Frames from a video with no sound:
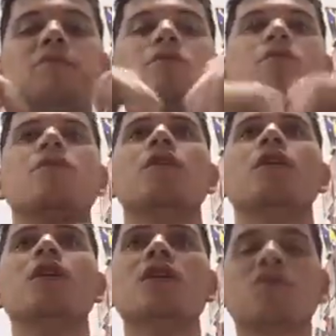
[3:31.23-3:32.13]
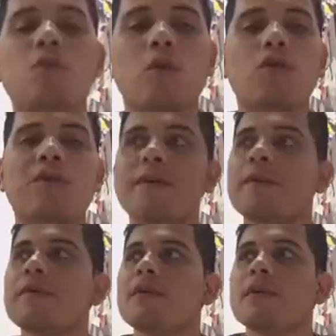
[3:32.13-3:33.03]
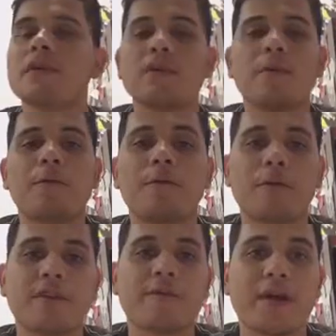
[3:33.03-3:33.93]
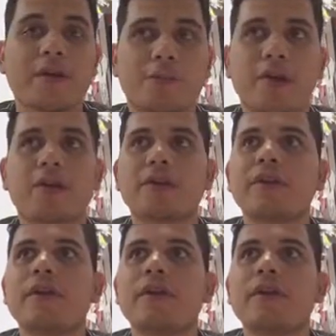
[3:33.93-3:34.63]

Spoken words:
to work with them for the final product.